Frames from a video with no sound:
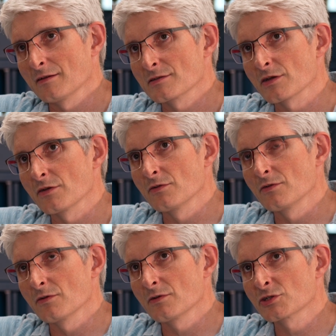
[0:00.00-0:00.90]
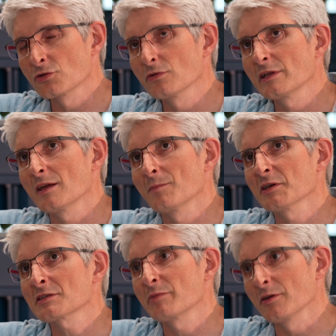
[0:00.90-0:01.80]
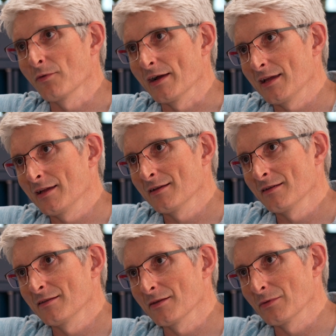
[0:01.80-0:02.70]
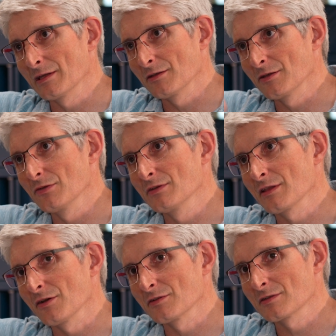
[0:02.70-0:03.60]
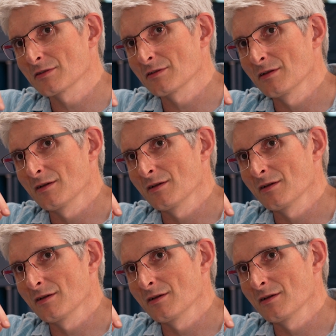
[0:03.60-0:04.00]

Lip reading: So surely there must be a way that we can use those